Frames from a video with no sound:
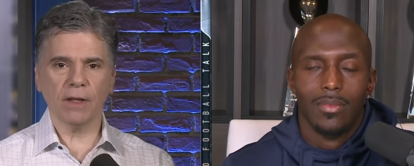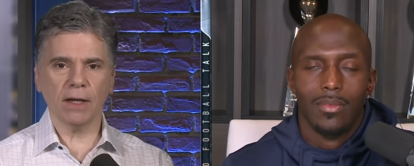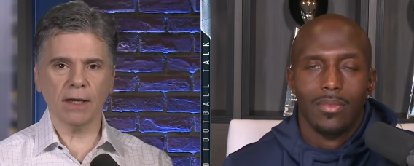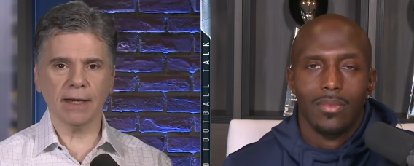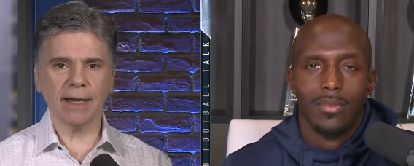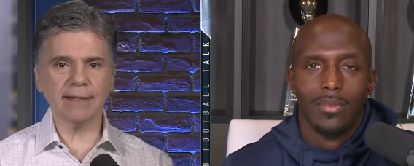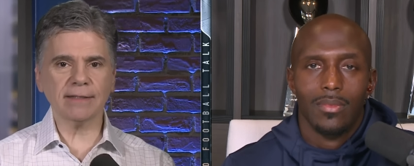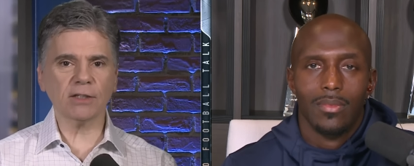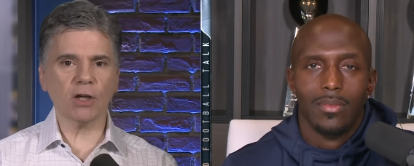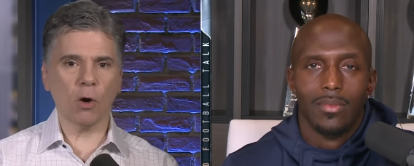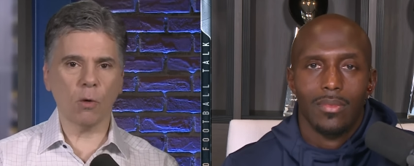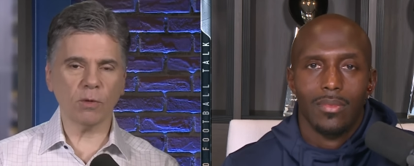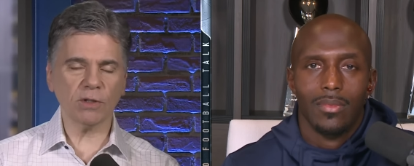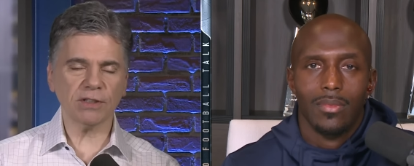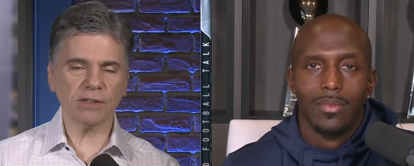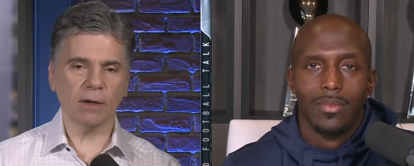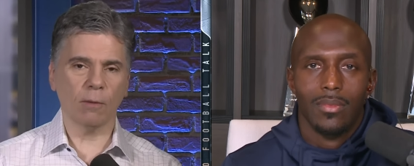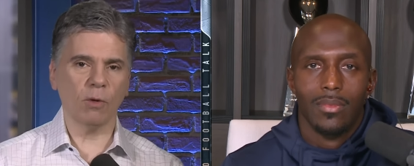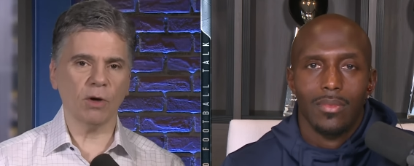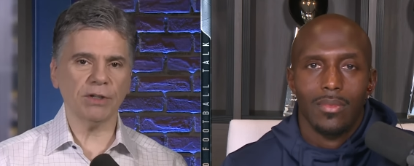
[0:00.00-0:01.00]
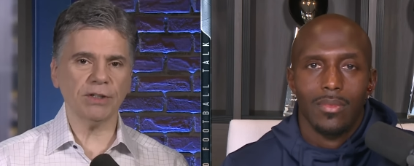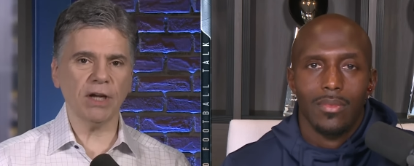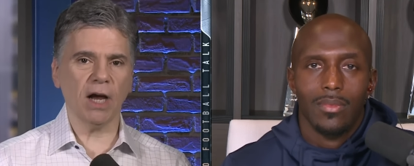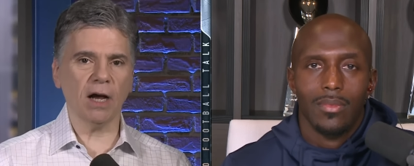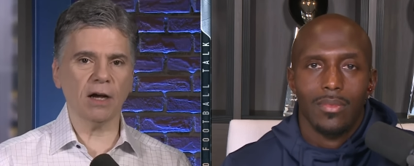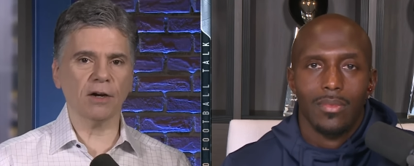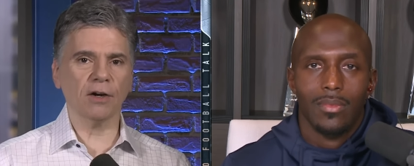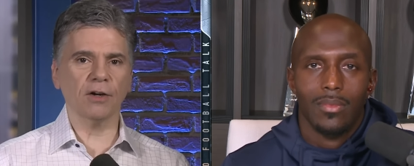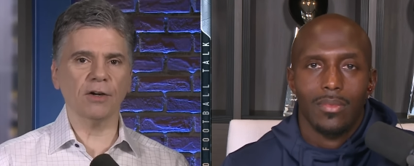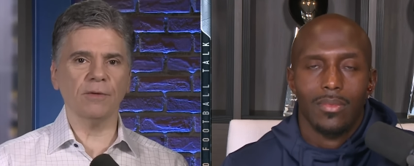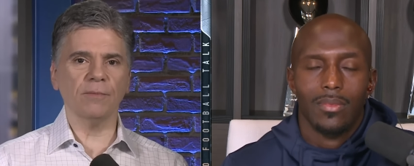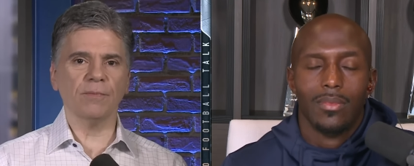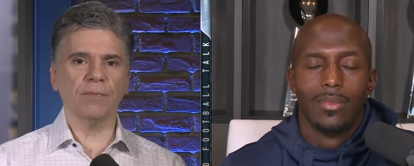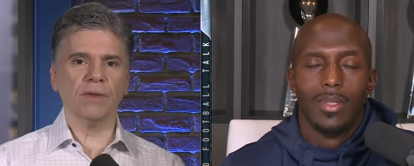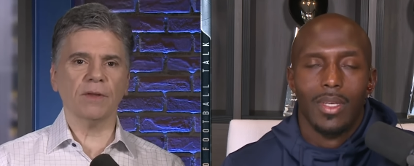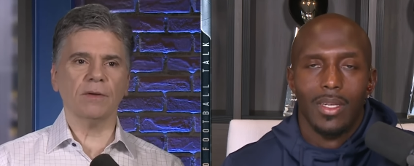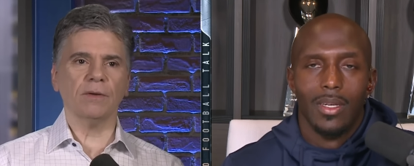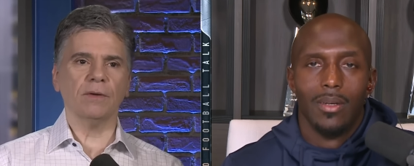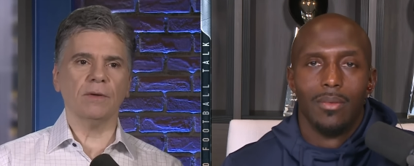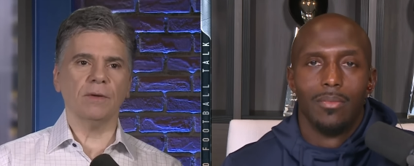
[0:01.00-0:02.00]
Speaker 1: Let's go with someone younger.
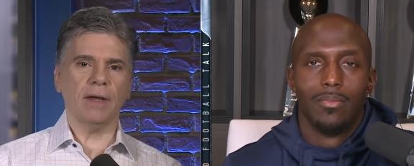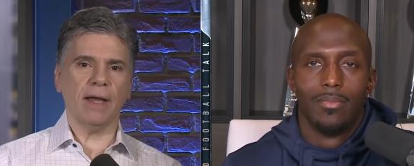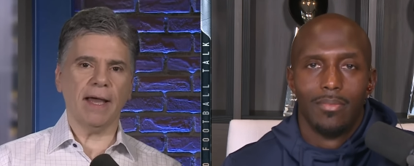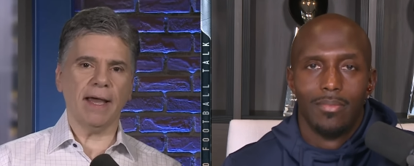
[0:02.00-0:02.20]
Yep.